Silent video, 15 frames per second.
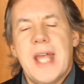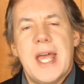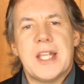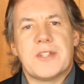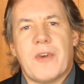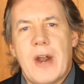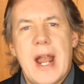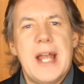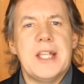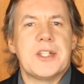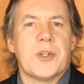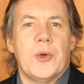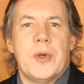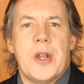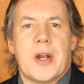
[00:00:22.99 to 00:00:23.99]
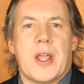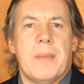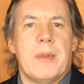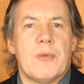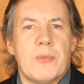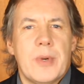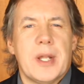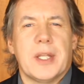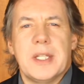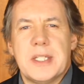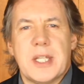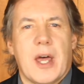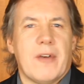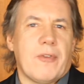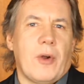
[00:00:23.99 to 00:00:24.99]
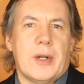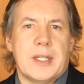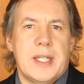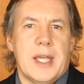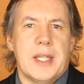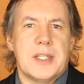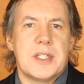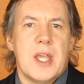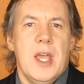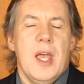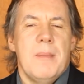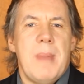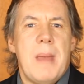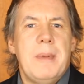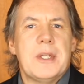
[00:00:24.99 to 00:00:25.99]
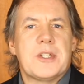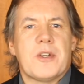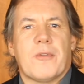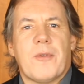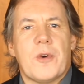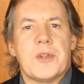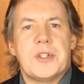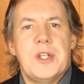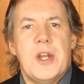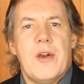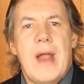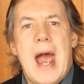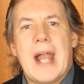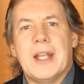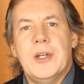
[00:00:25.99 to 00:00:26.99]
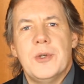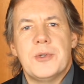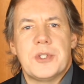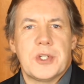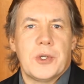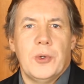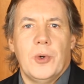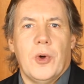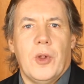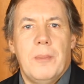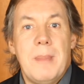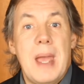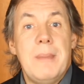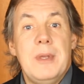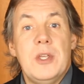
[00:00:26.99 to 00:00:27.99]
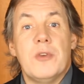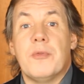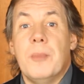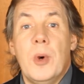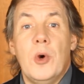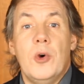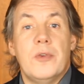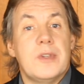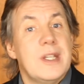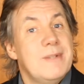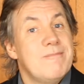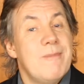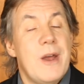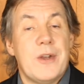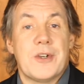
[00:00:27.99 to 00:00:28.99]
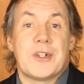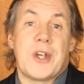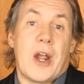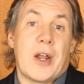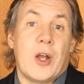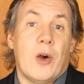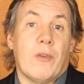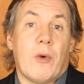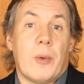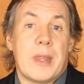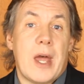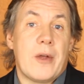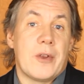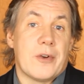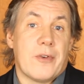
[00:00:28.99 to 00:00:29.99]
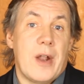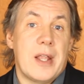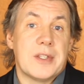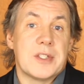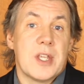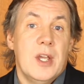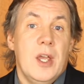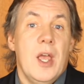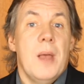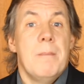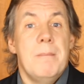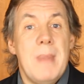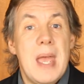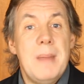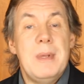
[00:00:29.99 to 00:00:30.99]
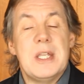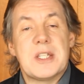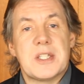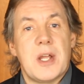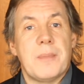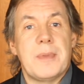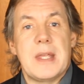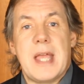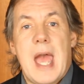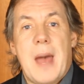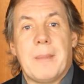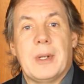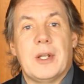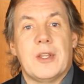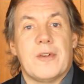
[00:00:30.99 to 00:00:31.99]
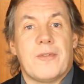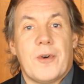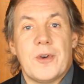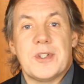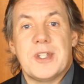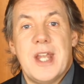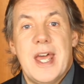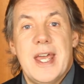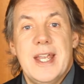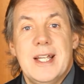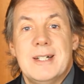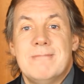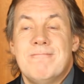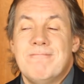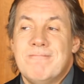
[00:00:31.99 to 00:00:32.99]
days for any school year can be really tough on kids. Maybe it's your first year at a new school. Maybe you've moved and you're starting over without your friends. Maybe something happened on the first day